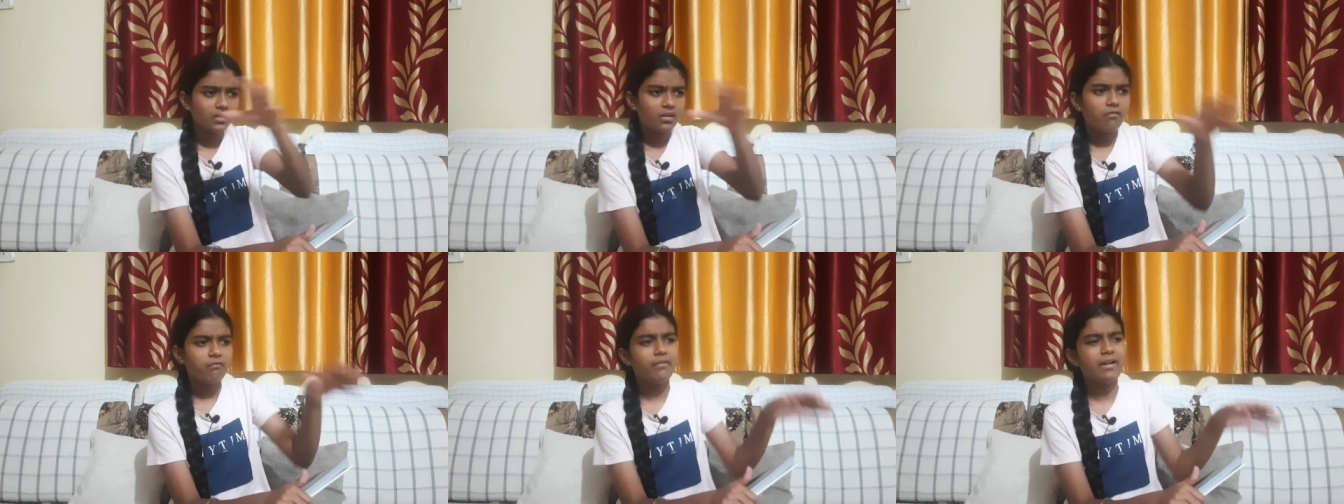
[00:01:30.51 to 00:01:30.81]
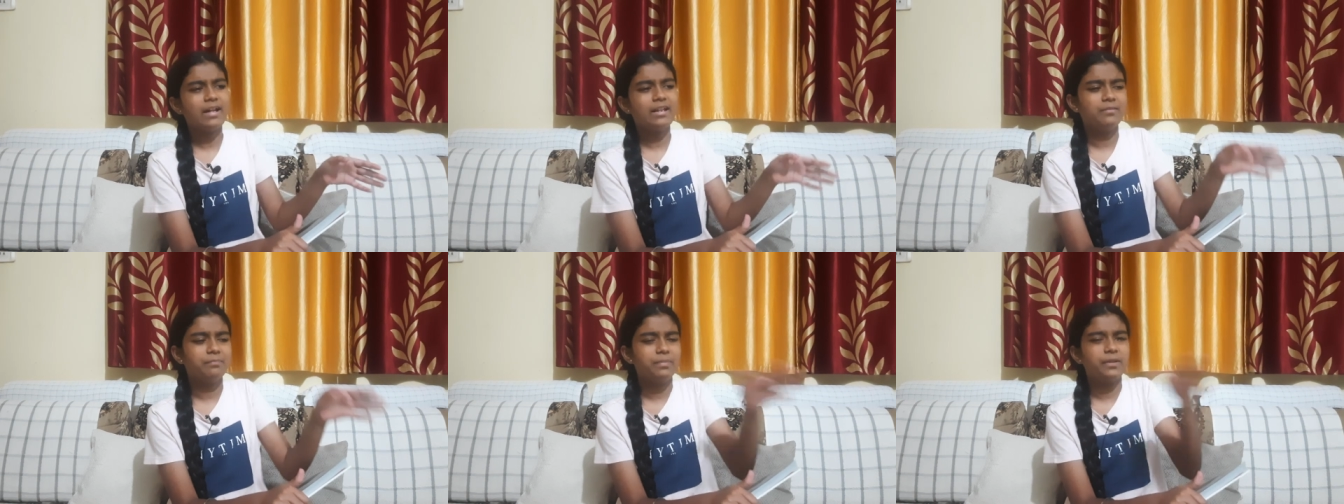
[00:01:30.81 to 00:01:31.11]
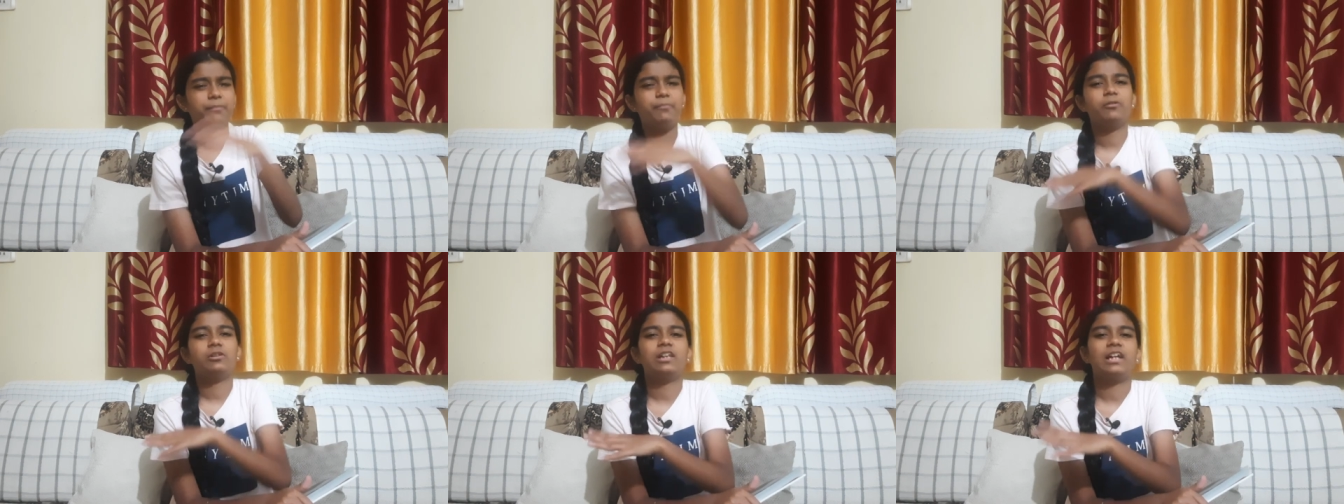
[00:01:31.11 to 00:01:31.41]
when
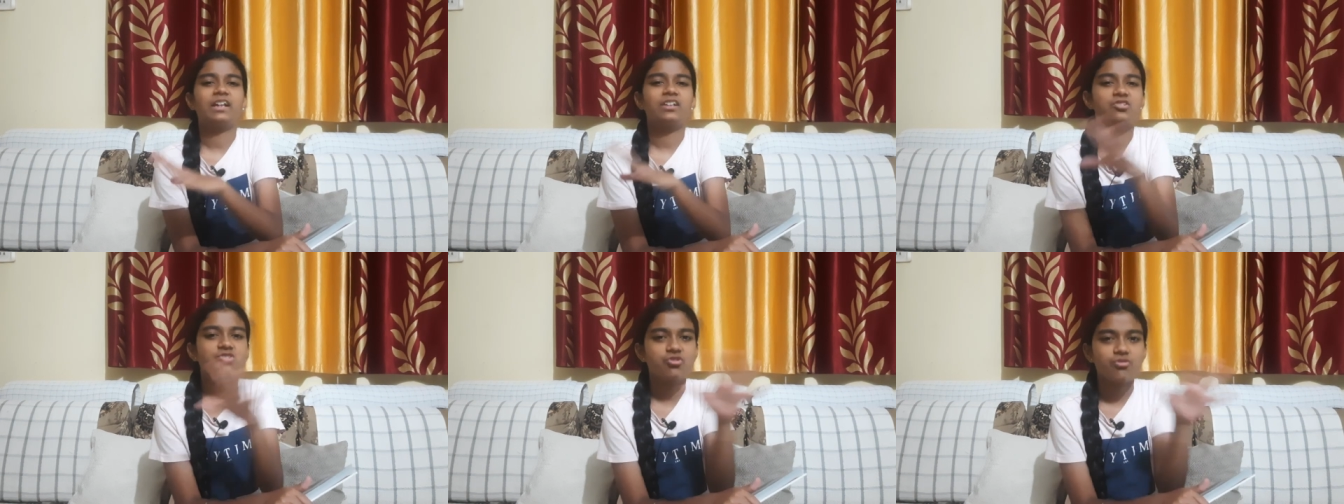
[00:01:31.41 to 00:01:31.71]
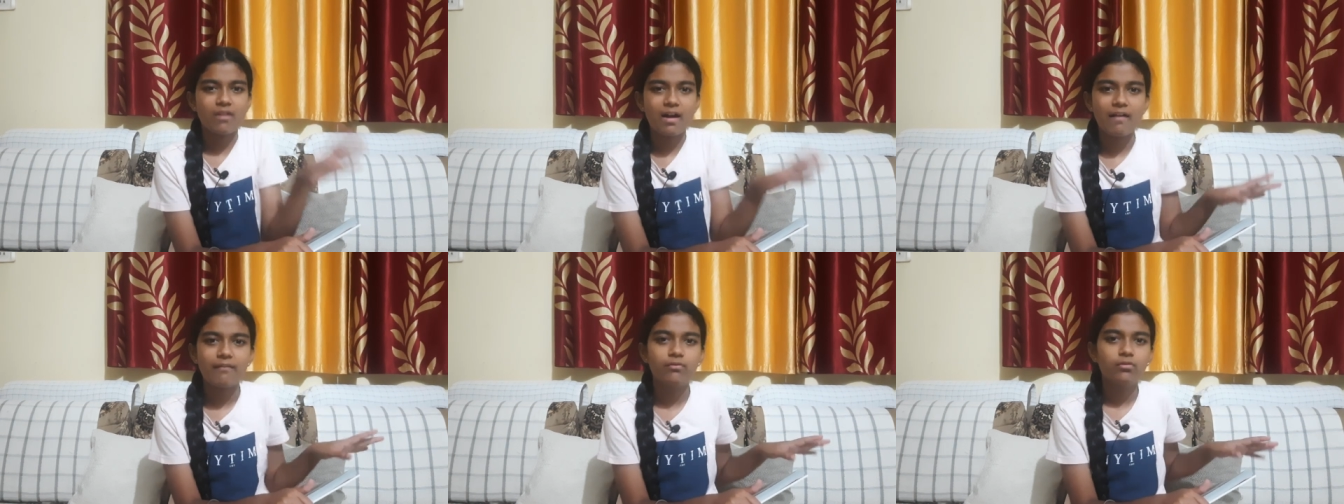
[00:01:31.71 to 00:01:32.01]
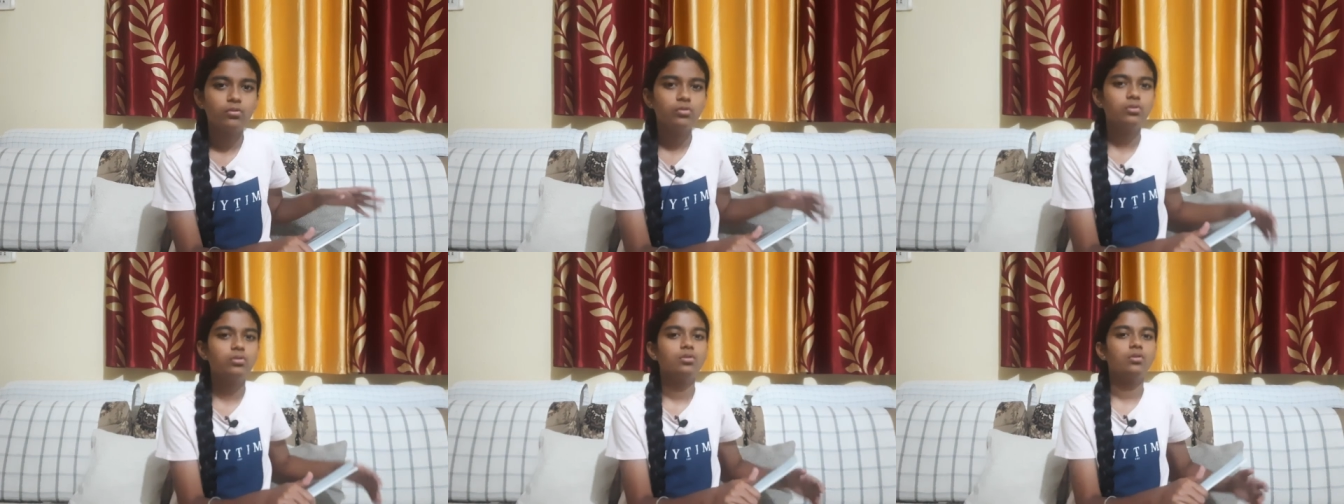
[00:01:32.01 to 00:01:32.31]
people
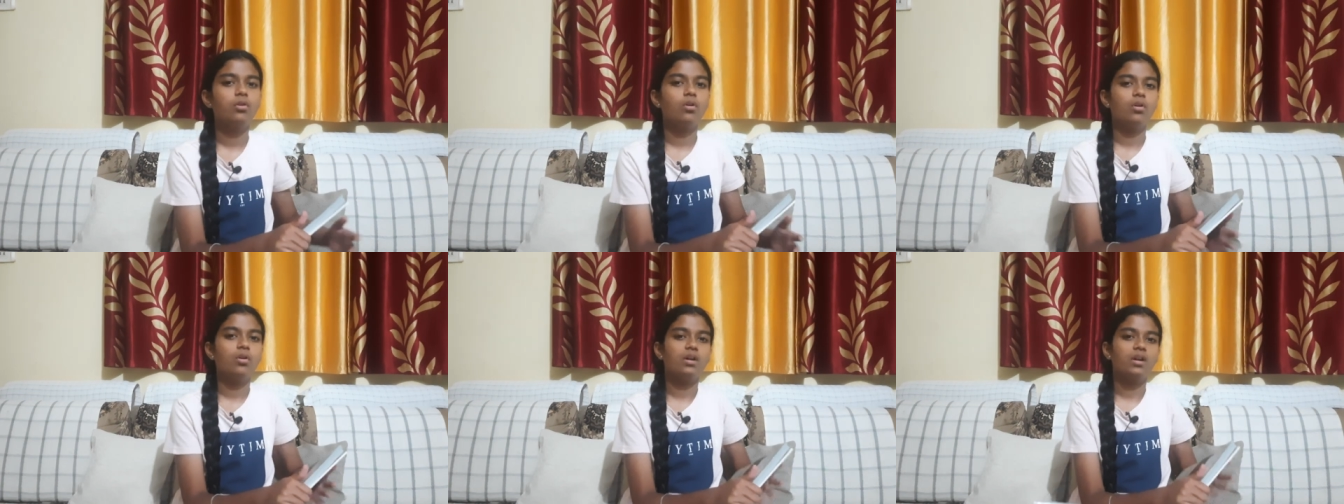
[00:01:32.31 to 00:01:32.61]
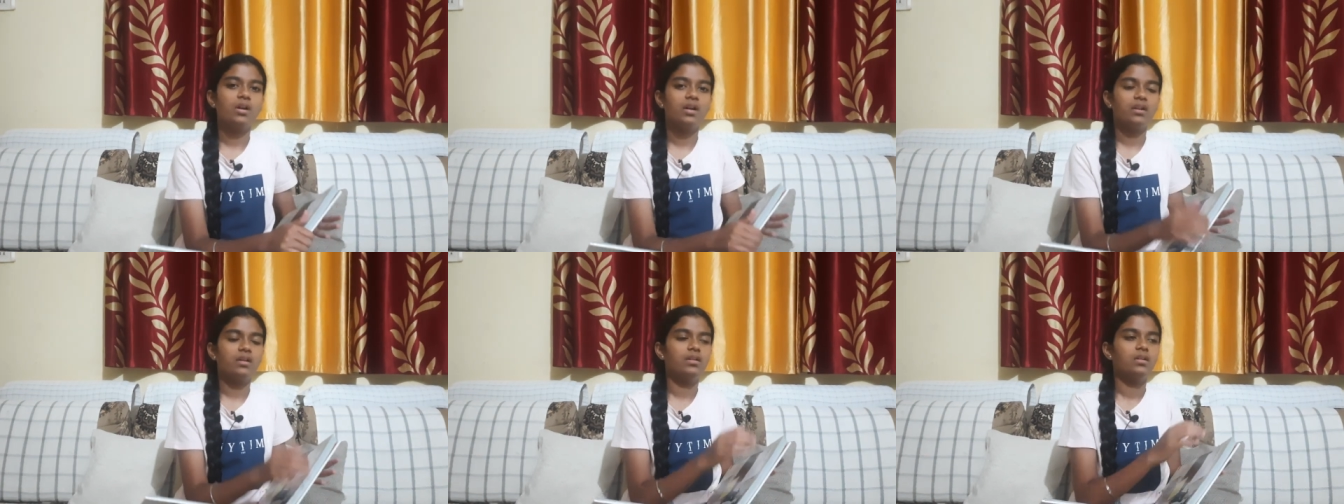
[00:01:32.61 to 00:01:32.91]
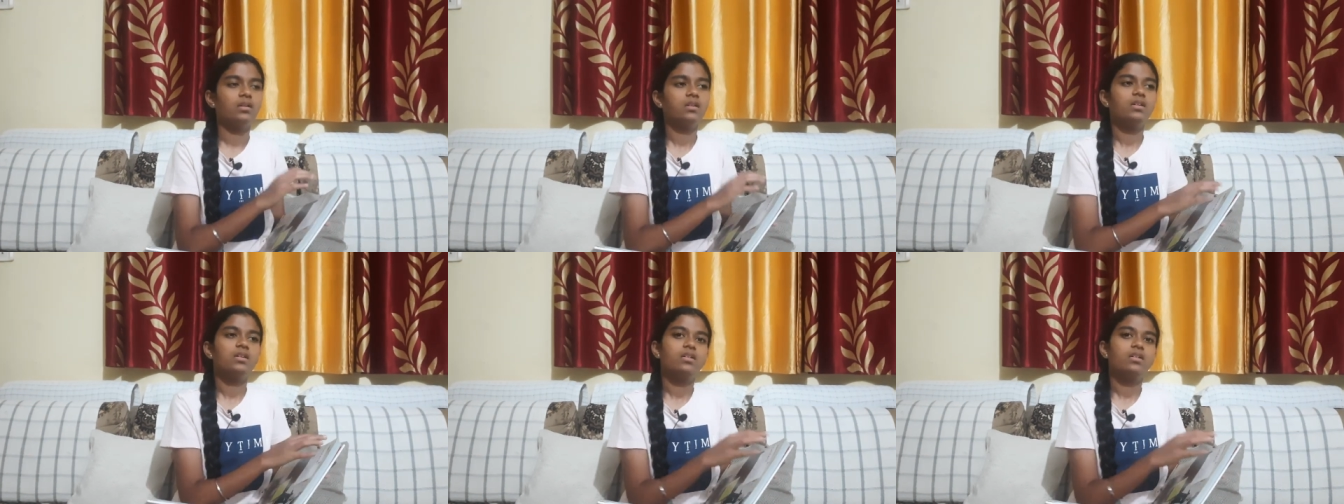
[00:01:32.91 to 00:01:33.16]
travel, or